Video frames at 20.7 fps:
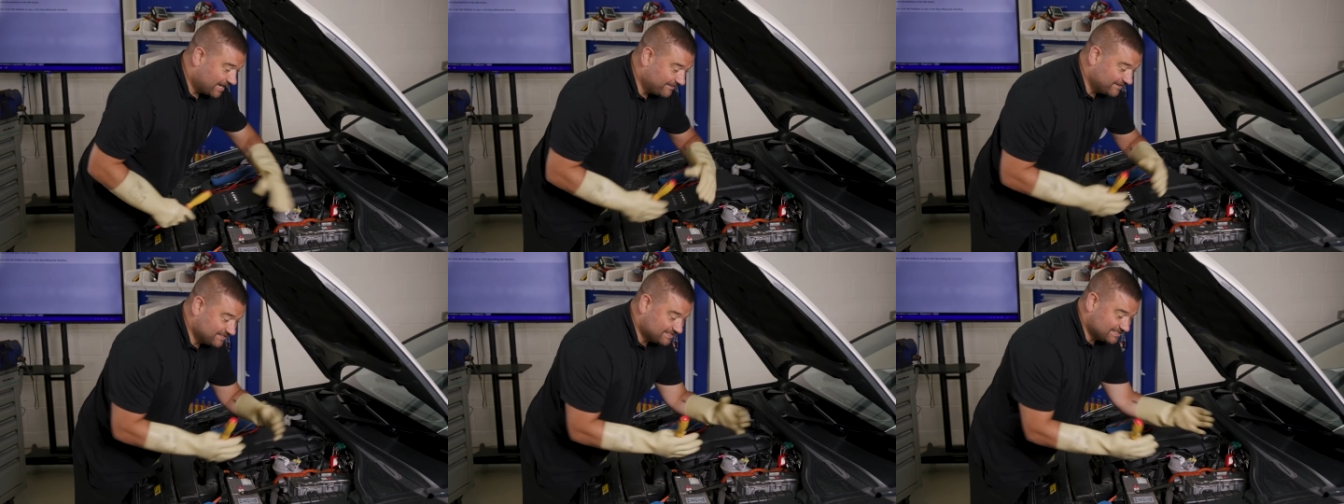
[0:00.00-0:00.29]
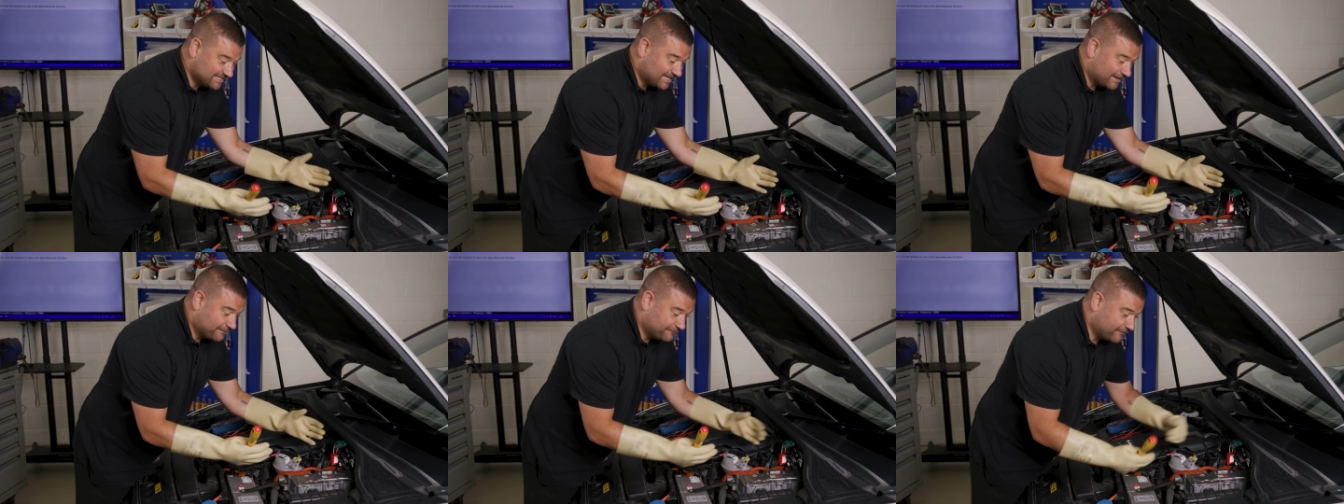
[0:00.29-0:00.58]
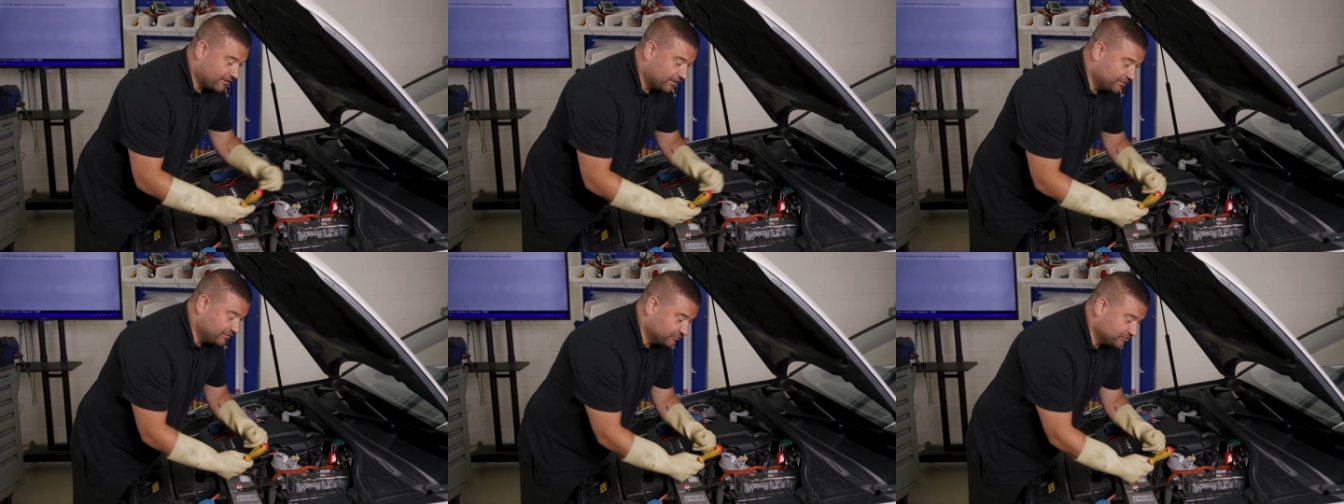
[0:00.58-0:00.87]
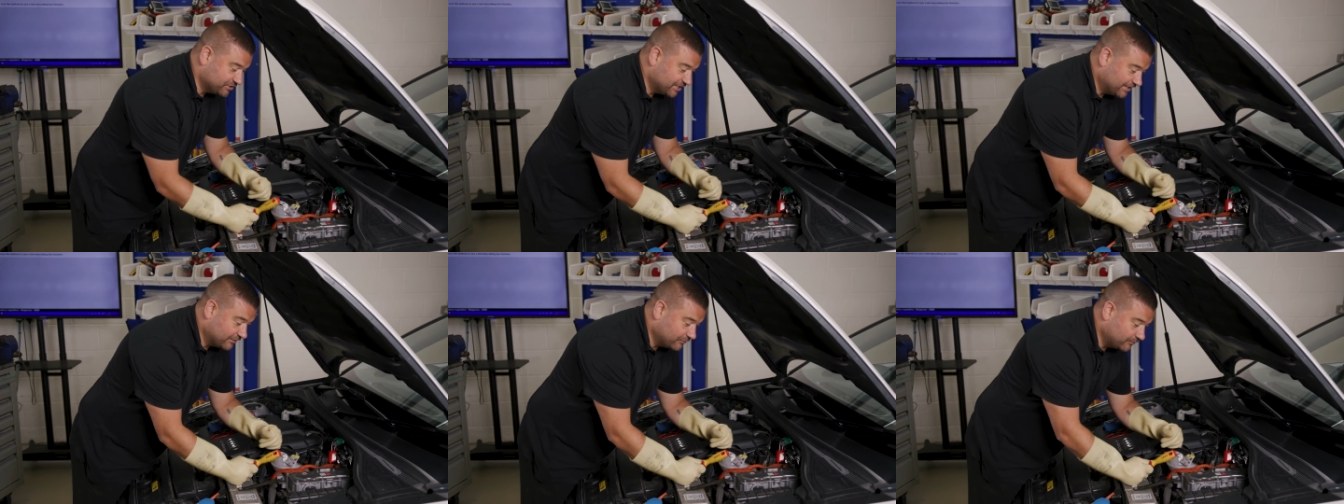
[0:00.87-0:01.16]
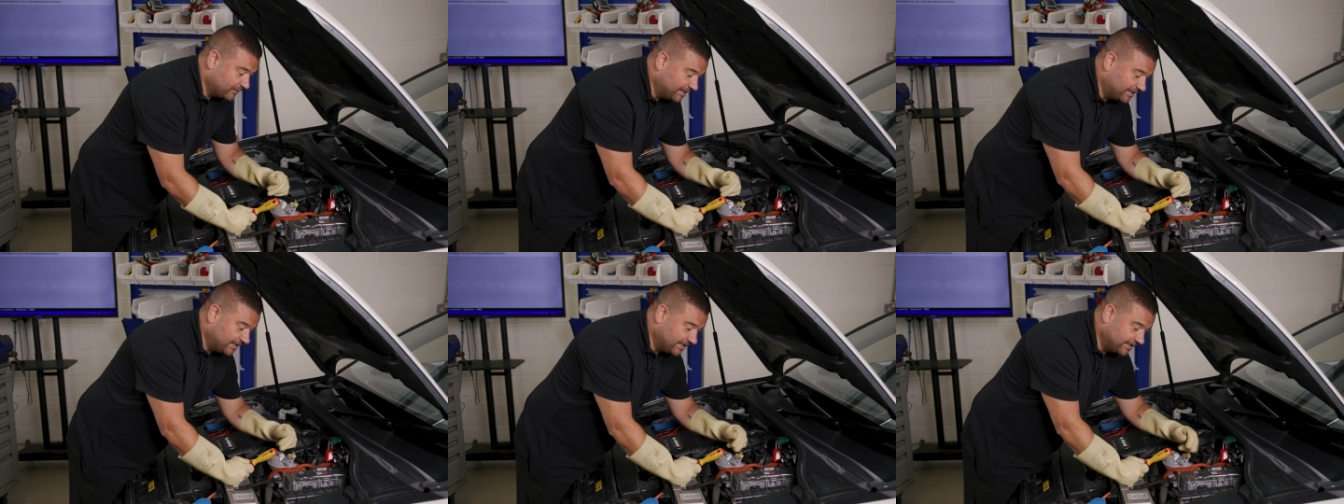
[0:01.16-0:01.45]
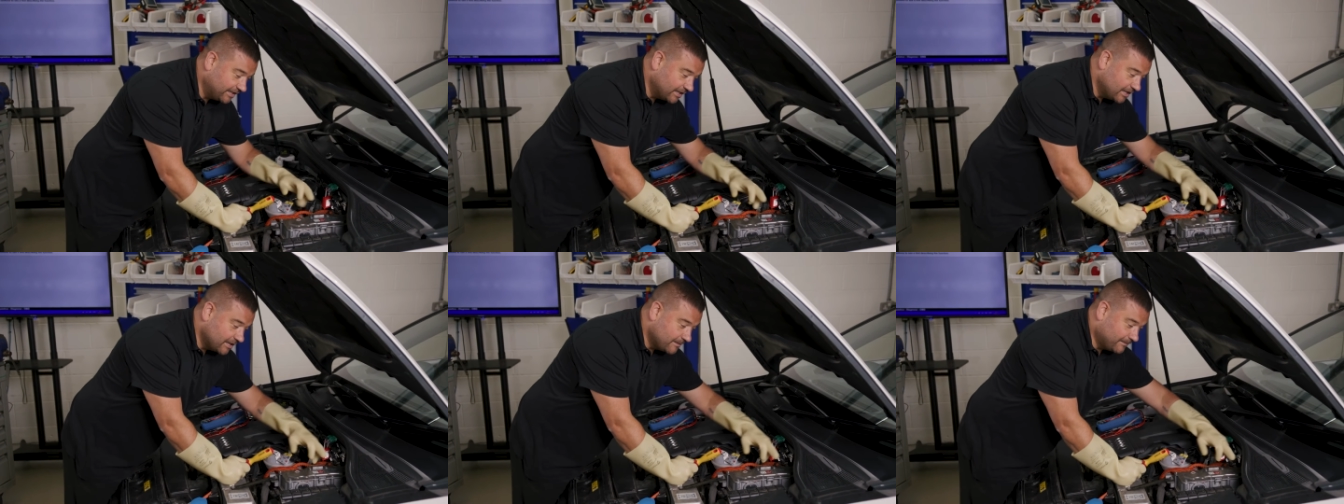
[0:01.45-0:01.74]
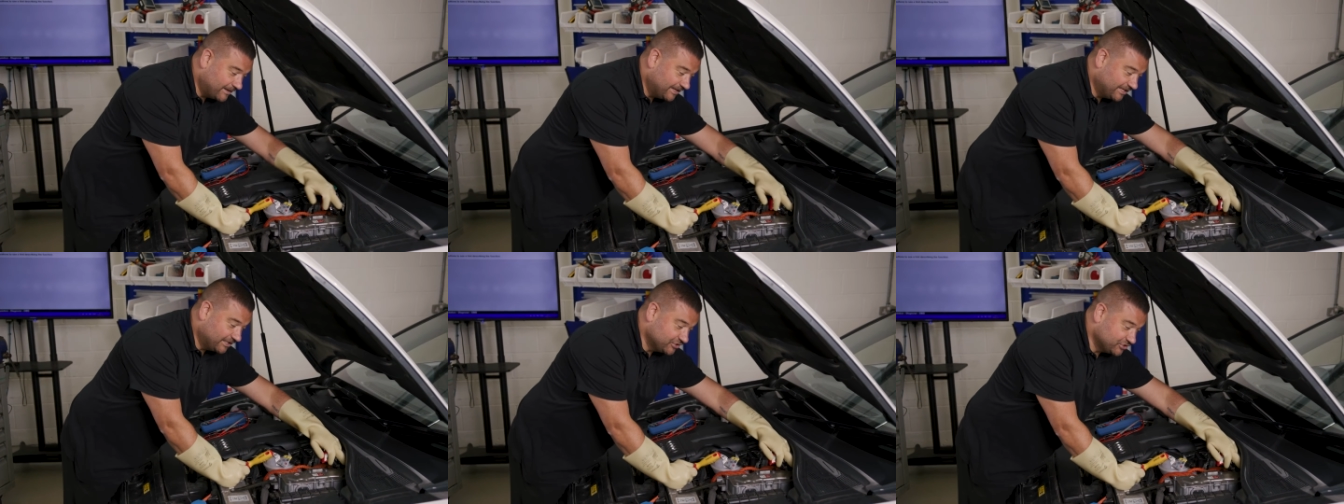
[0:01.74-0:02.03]
And this is our final check really,
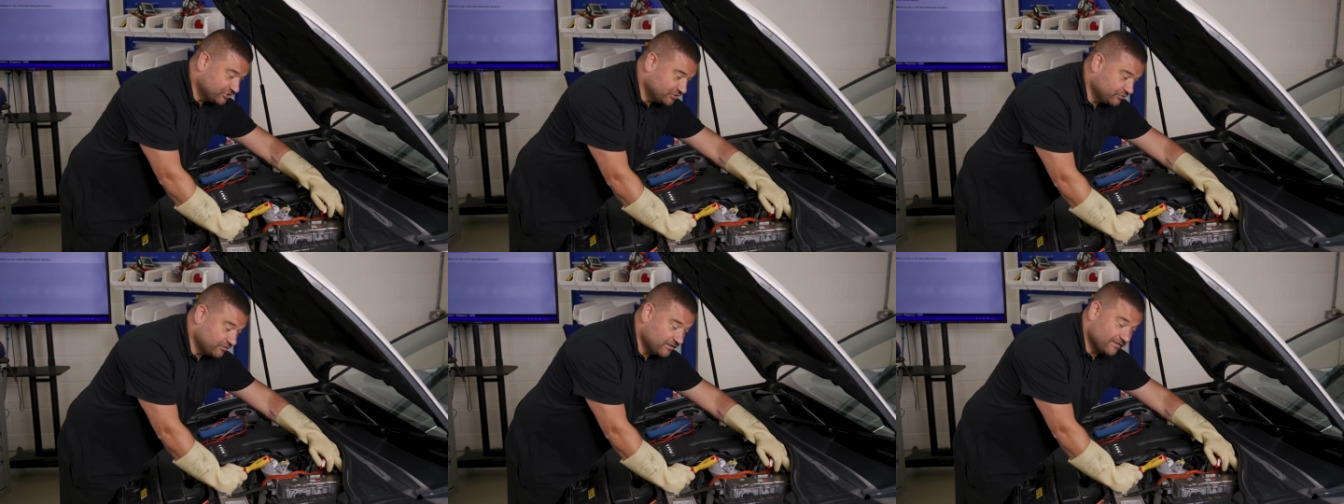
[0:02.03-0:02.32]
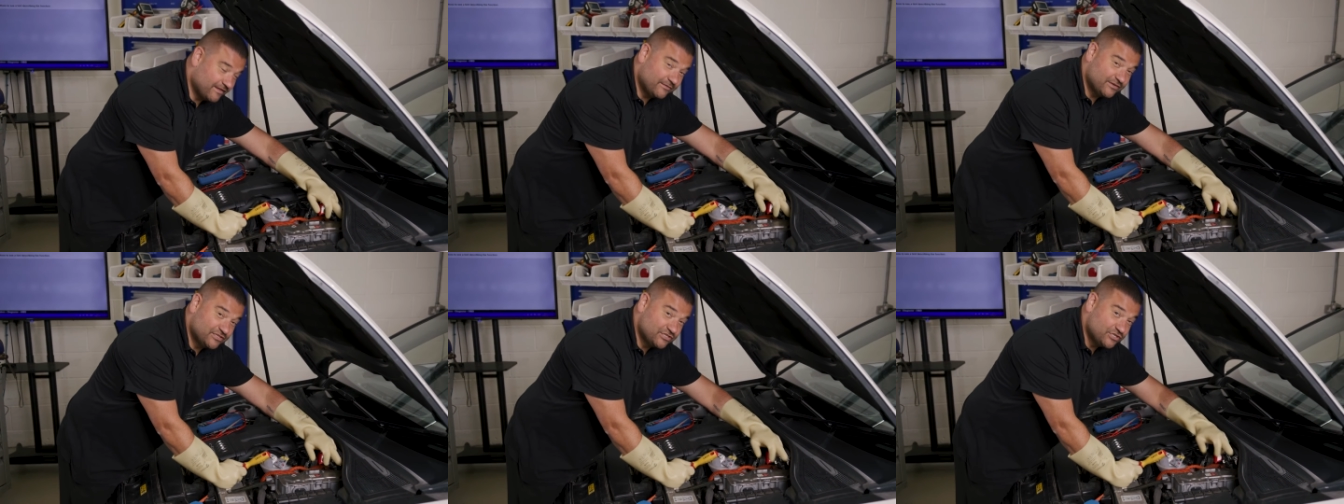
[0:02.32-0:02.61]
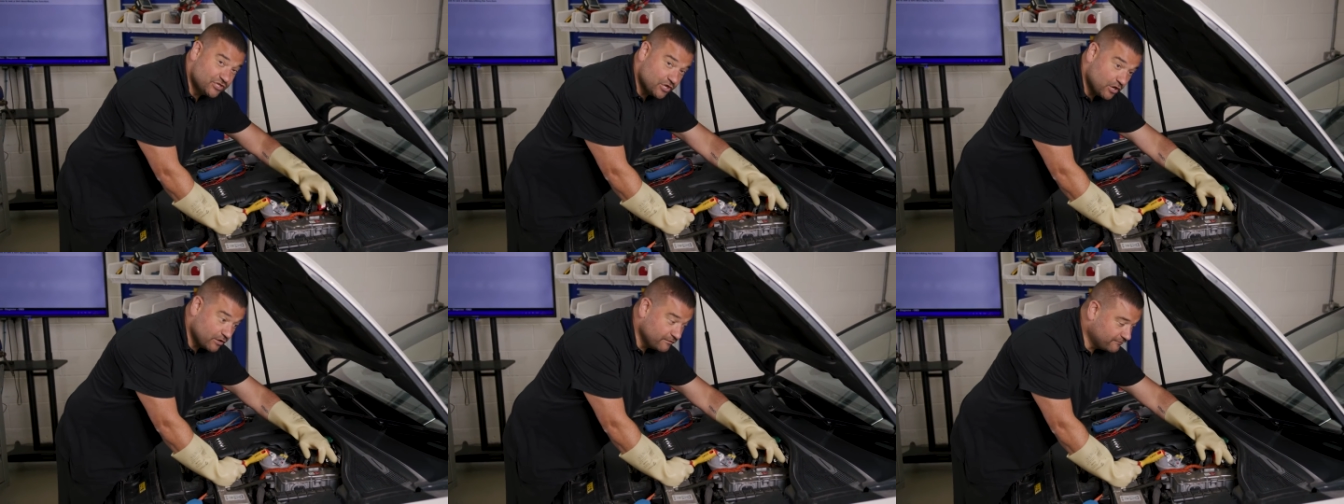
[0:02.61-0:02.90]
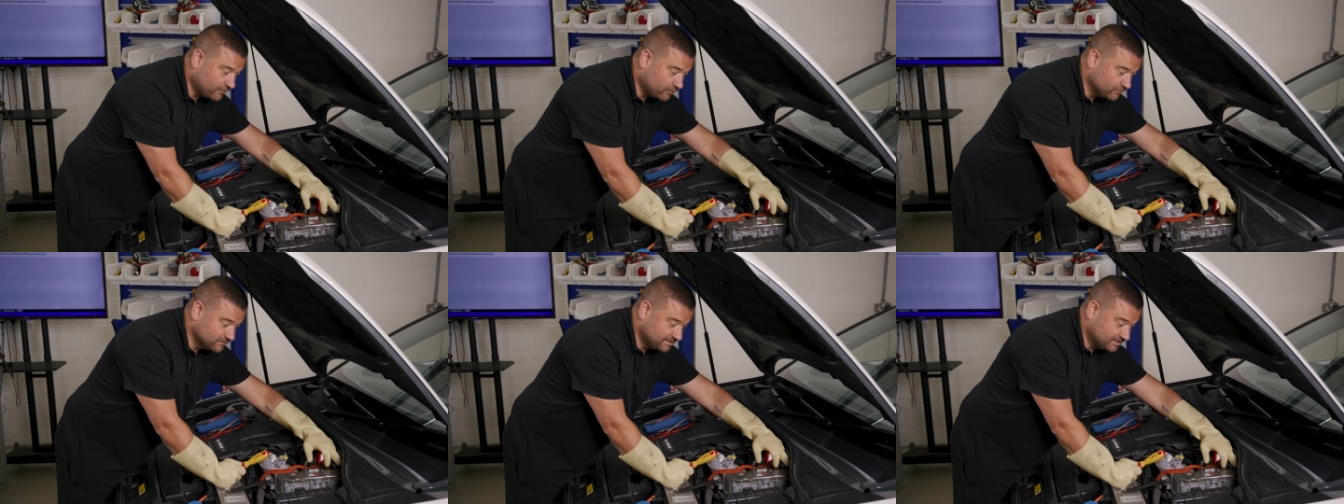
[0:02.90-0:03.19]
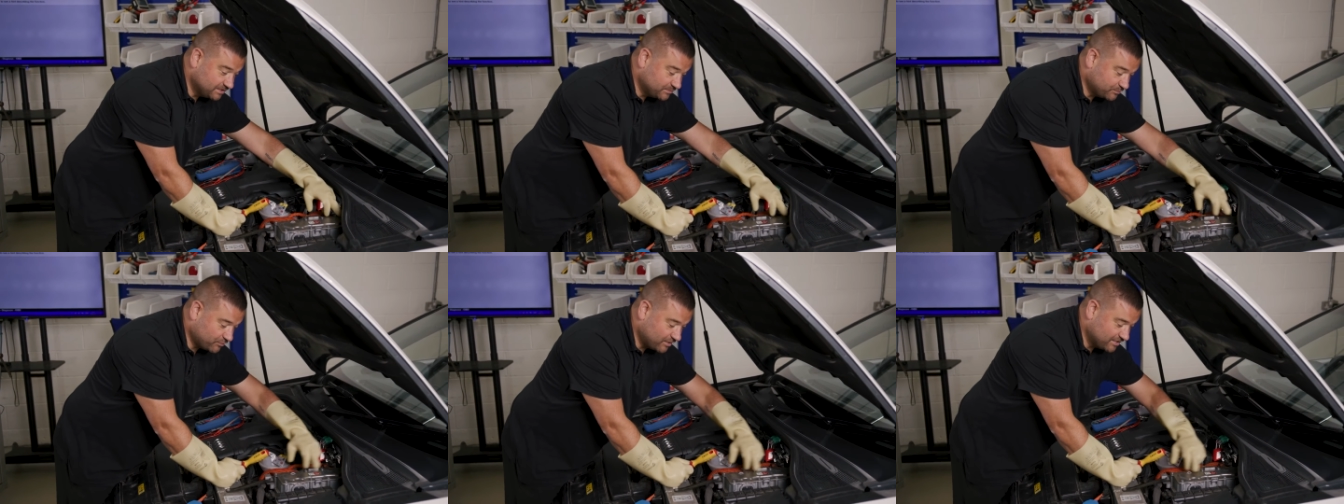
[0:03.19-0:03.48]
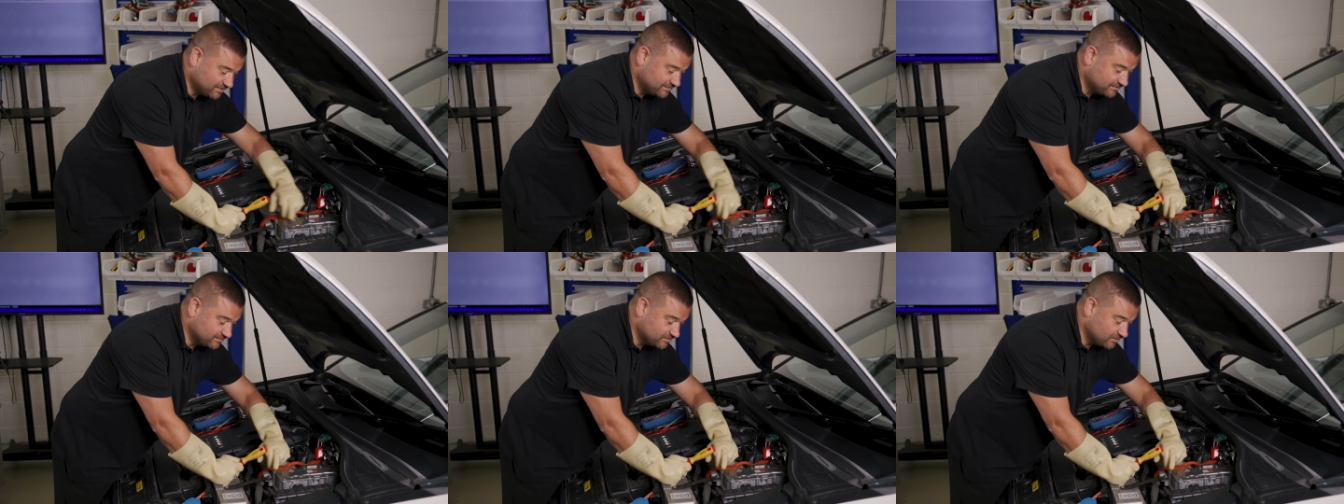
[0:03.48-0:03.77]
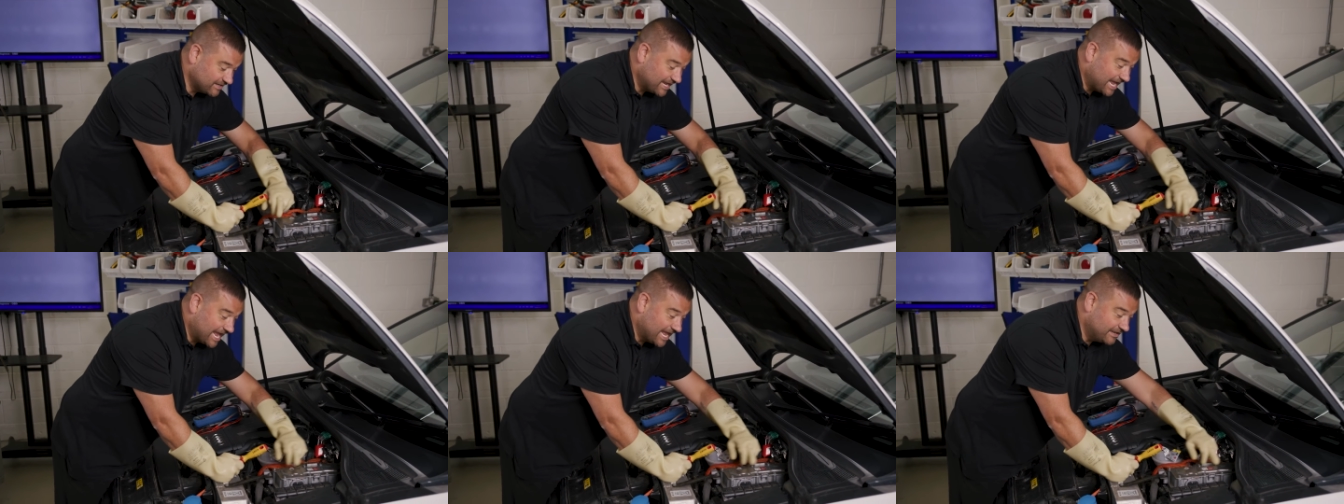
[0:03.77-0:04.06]
making sure that there is no voltage present on